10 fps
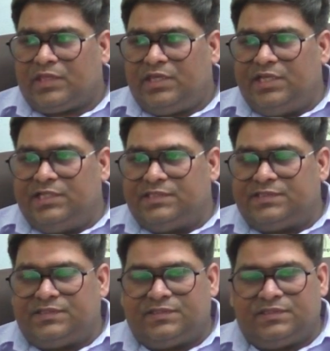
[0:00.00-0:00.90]

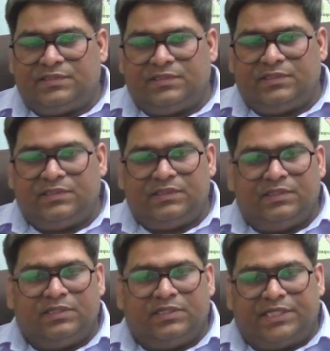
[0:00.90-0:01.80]
hills.
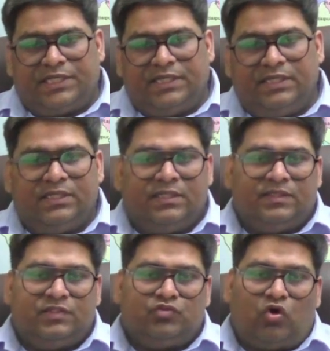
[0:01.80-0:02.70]
Okay,
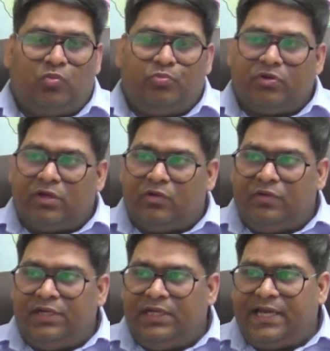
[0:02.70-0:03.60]
this Dholpur
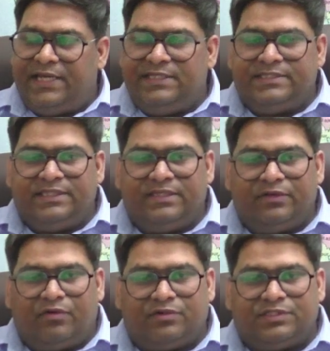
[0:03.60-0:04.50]
Karoli lies in the
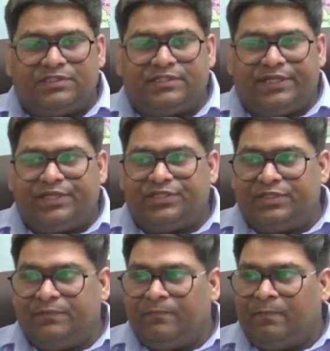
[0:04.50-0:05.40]
northeast
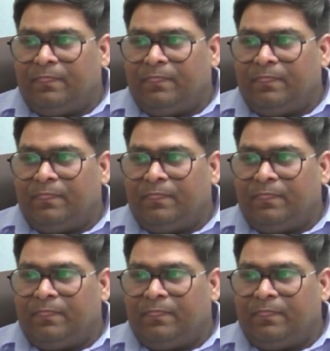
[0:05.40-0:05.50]
direction,